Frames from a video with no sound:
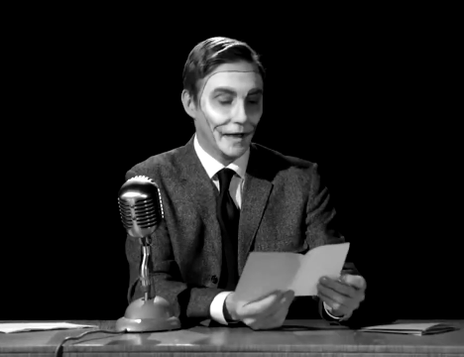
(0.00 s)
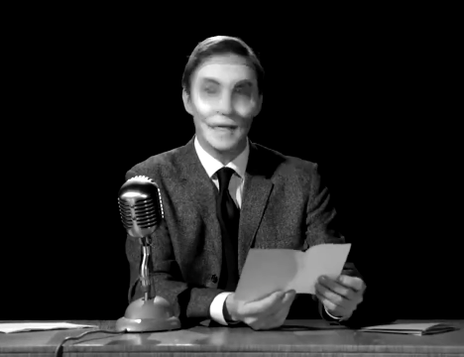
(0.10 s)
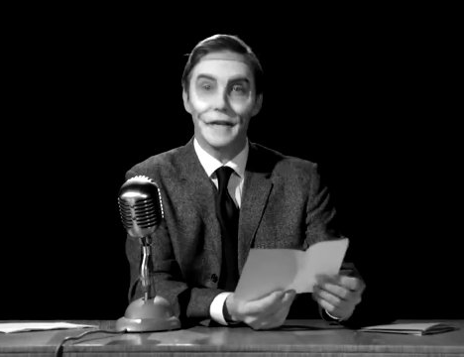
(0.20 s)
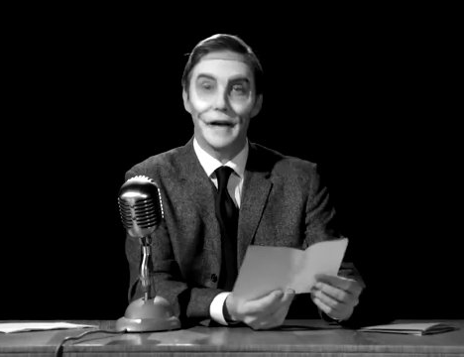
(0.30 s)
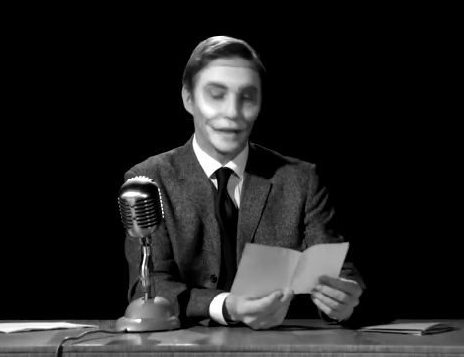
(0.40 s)

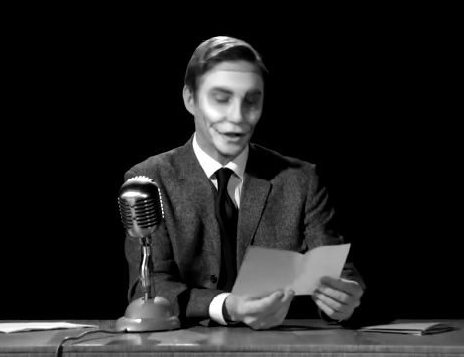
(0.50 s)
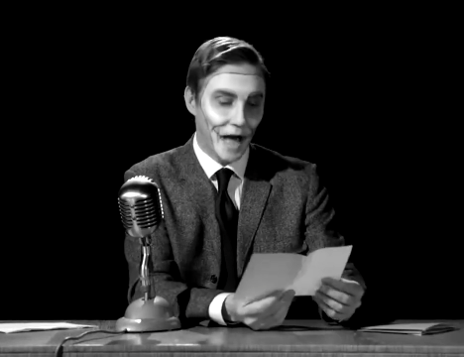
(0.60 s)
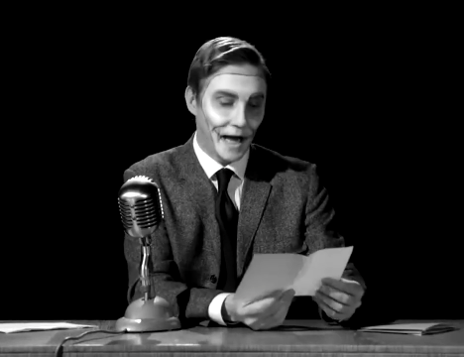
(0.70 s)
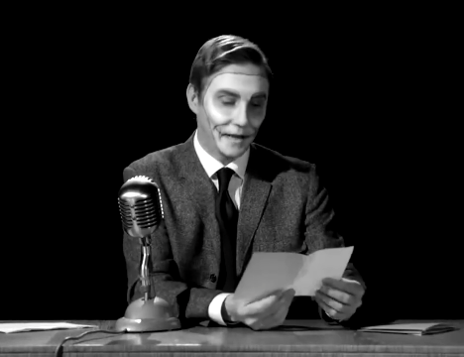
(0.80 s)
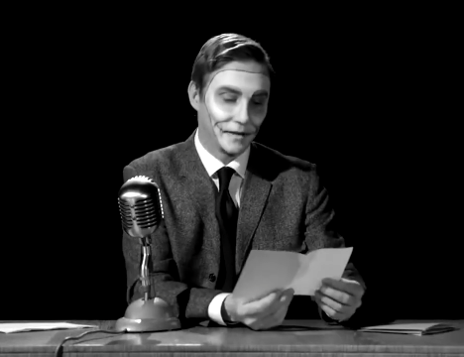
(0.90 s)
Dear Uncle
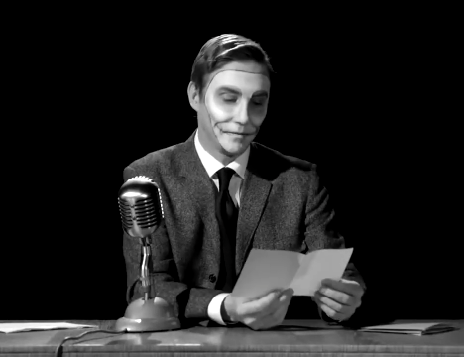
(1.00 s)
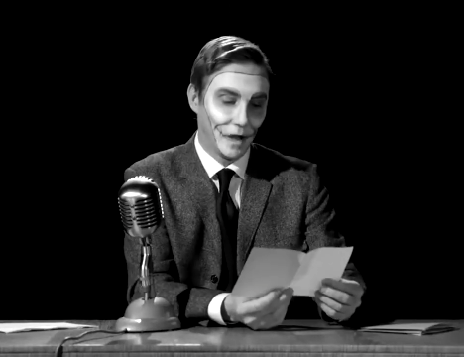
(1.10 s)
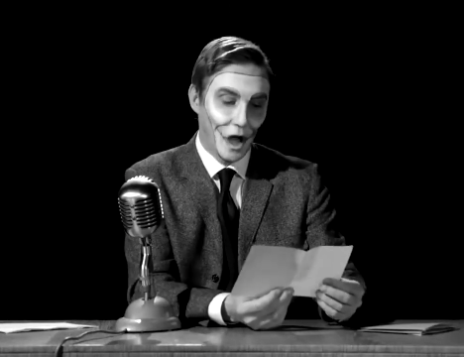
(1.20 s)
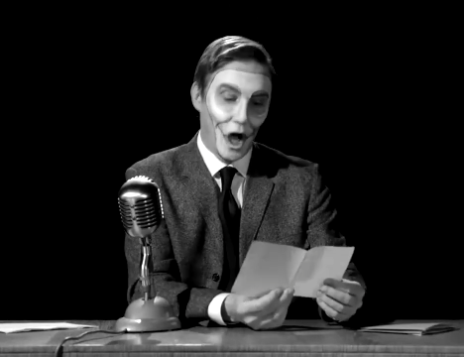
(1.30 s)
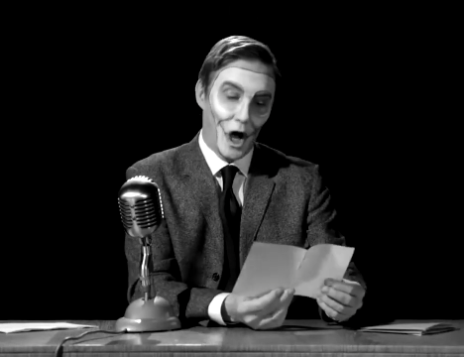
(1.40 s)
Jack,
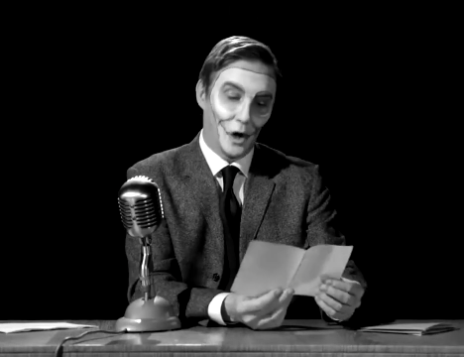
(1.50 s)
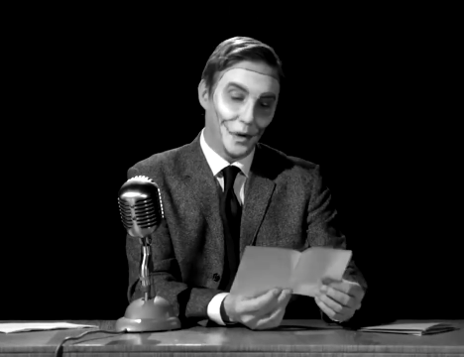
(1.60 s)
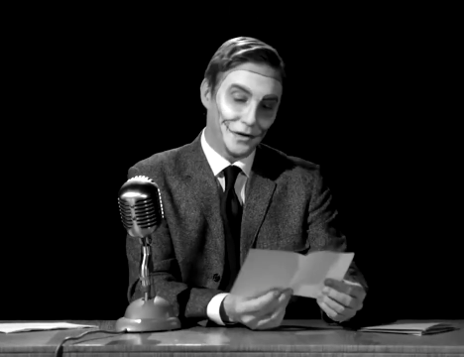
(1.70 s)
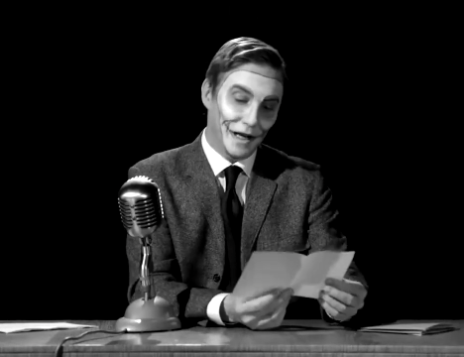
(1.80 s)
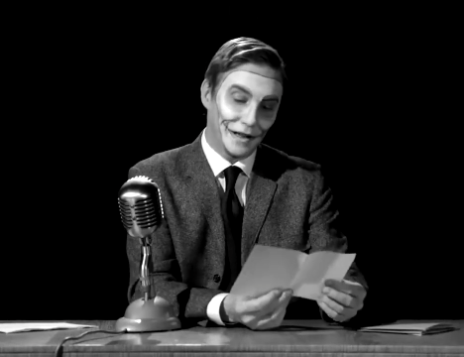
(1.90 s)
I
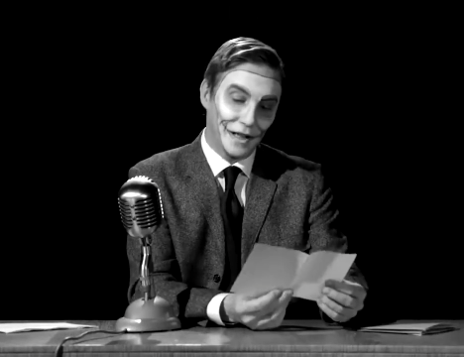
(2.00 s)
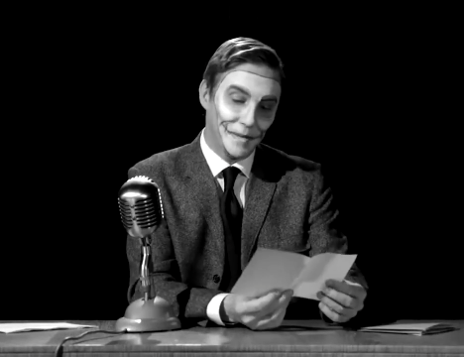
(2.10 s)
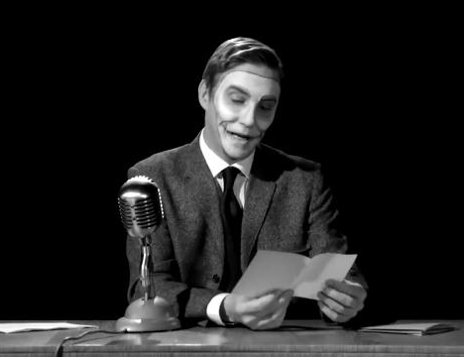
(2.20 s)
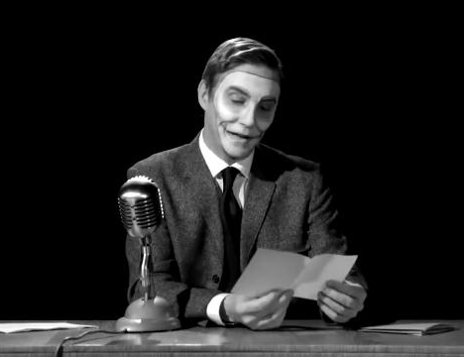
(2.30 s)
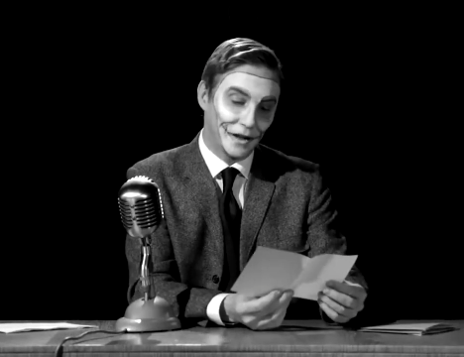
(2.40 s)
always get
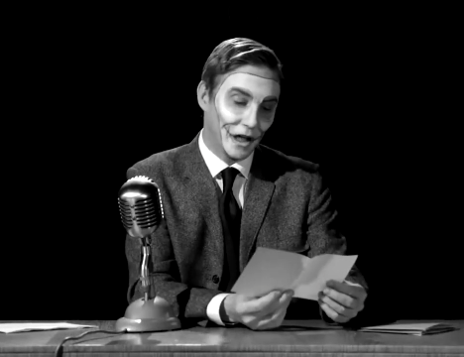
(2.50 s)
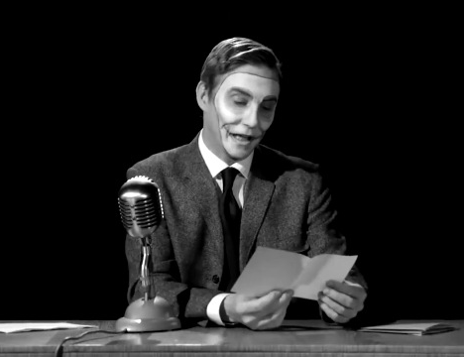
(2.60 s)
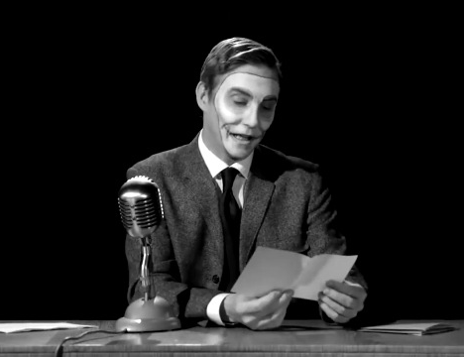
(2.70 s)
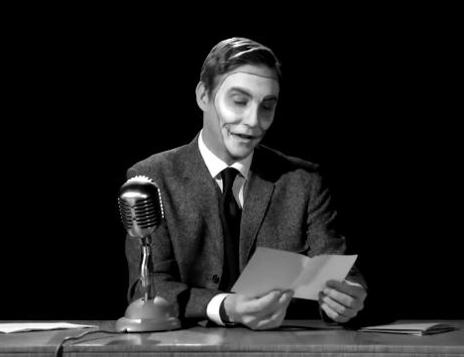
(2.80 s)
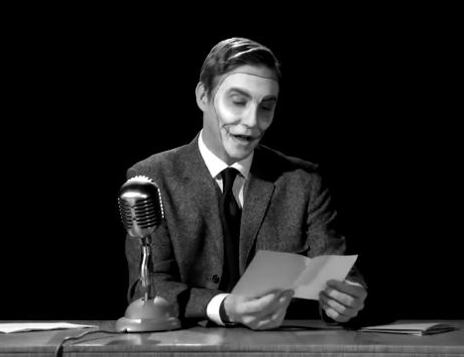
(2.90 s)
eliminated
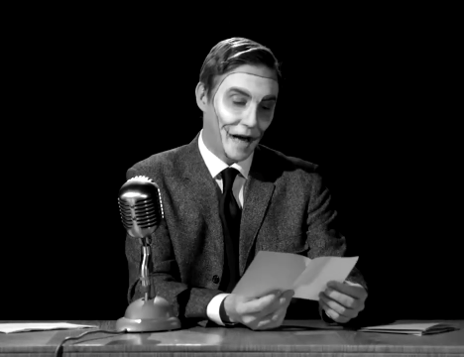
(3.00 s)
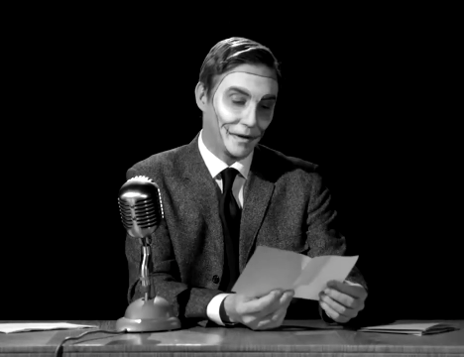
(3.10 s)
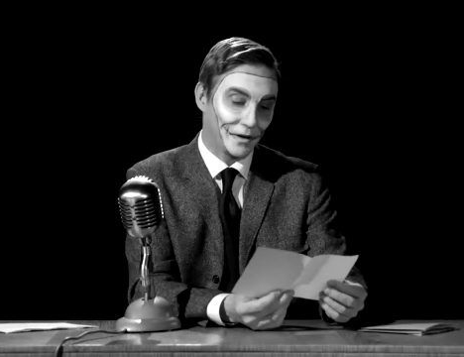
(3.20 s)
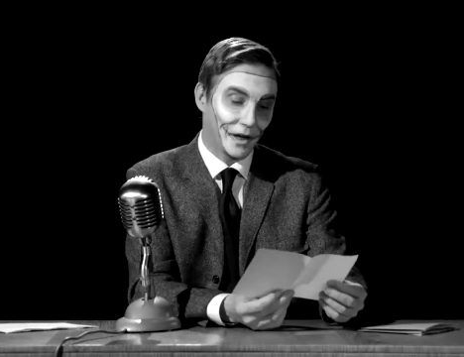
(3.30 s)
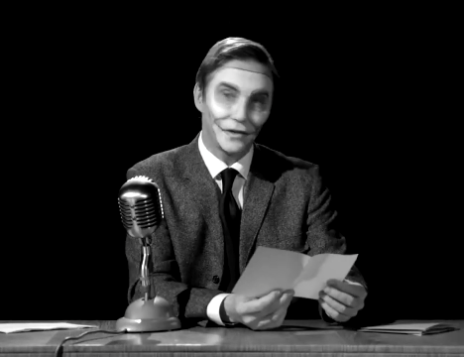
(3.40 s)
early in
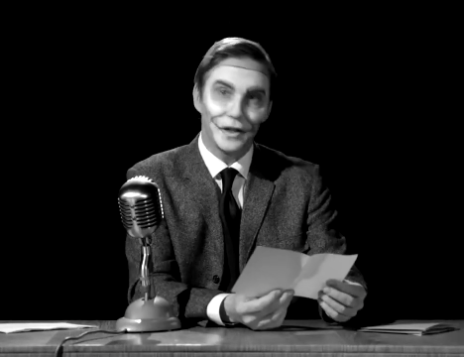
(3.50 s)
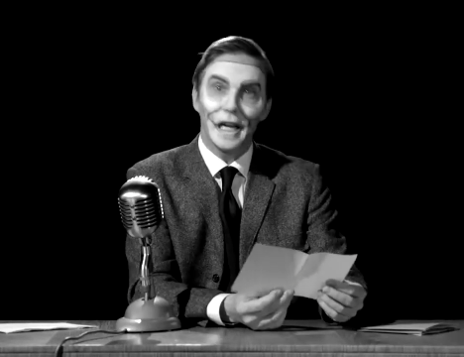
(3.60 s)
Simon Says.